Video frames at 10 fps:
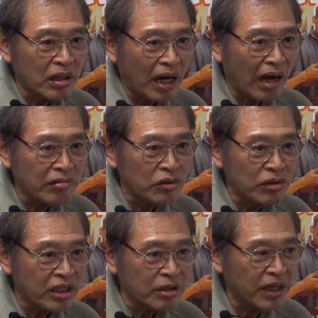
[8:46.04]
how do
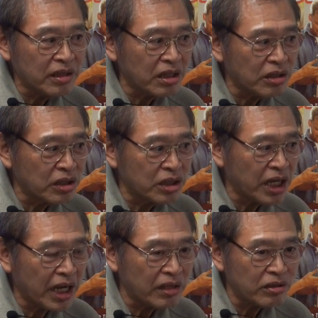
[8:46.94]
you explain such a
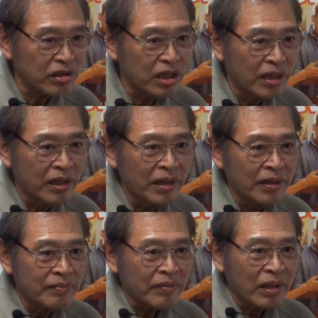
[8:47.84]
change?
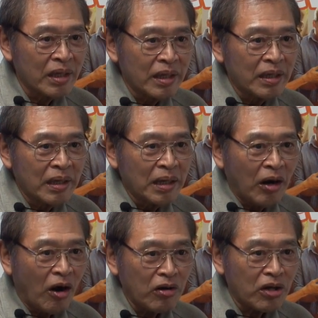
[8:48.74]

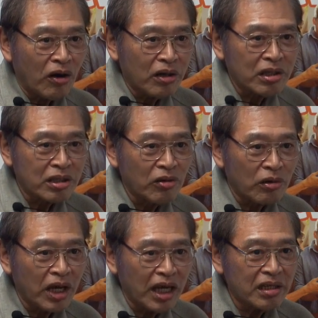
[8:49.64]
Hong Kong is
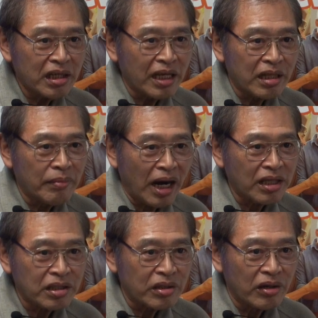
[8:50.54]
located at the
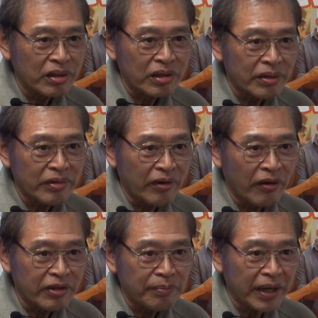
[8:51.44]
margin
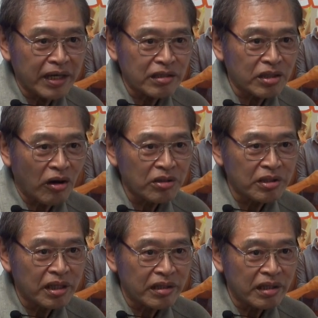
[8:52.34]
of the biggest
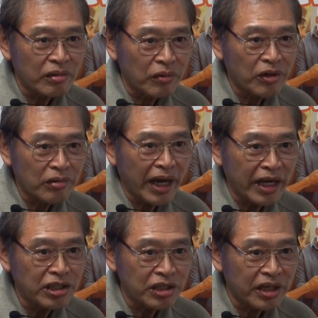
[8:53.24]
continent in the world,
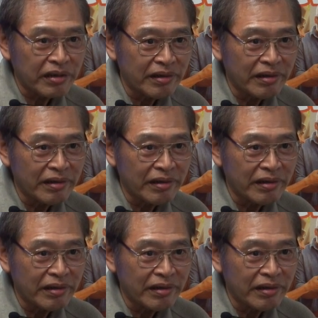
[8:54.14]
Asia.